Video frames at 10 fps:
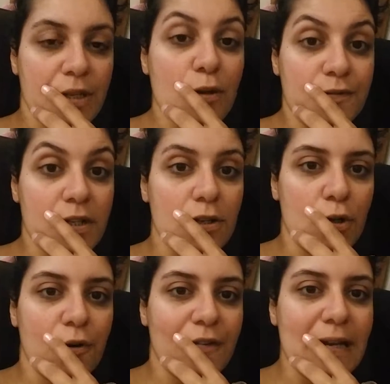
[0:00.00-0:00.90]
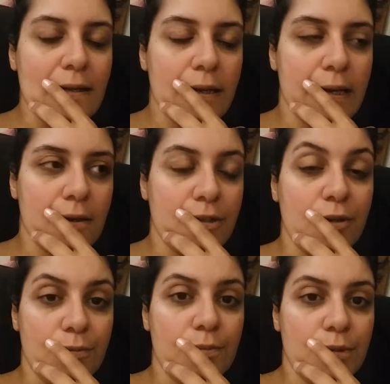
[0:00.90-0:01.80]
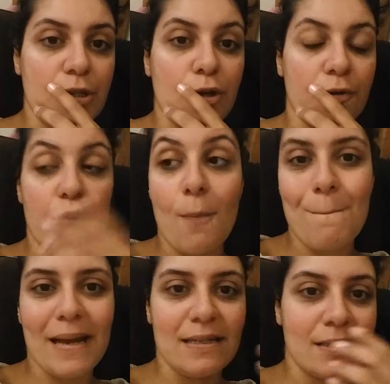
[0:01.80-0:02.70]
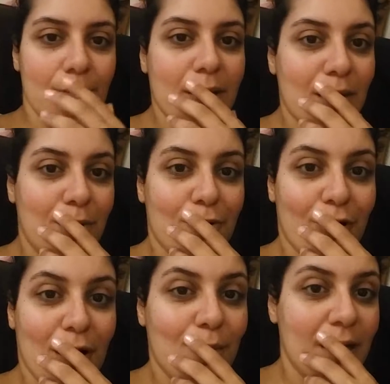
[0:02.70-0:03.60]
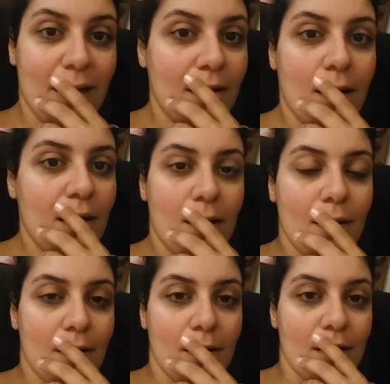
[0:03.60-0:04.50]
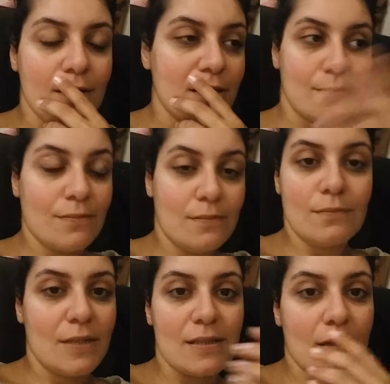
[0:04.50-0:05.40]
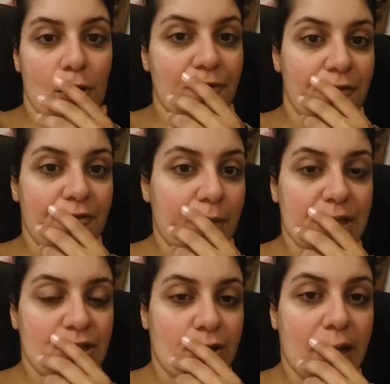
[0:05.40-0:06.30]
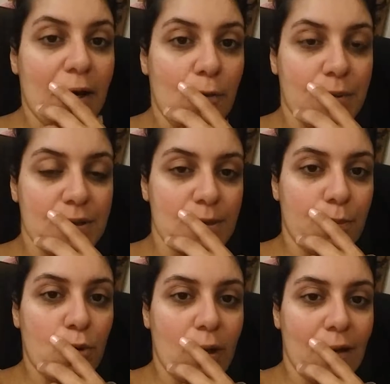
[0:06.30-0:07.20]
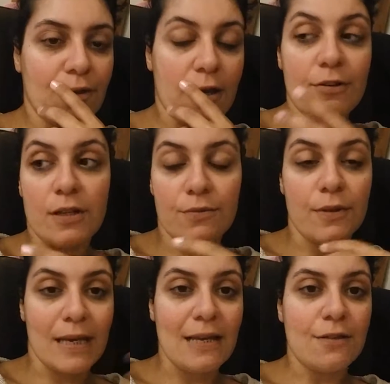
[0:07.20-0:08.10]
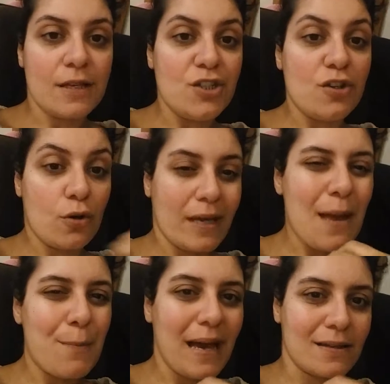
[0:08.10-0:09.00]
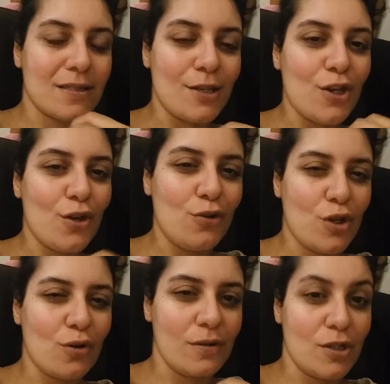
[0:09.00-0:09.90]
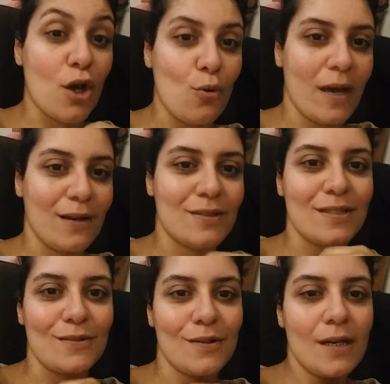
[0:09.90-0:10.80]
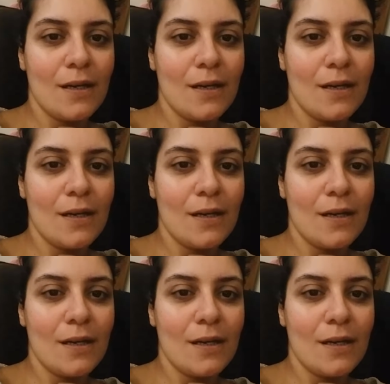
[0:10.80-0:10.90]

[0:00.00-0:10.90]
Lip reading: I've done a lot of healing, and I've got amazing people around me, and there's a lot of information and help and support out there. And the key thing is you've got to get back to you, and you've got to know how to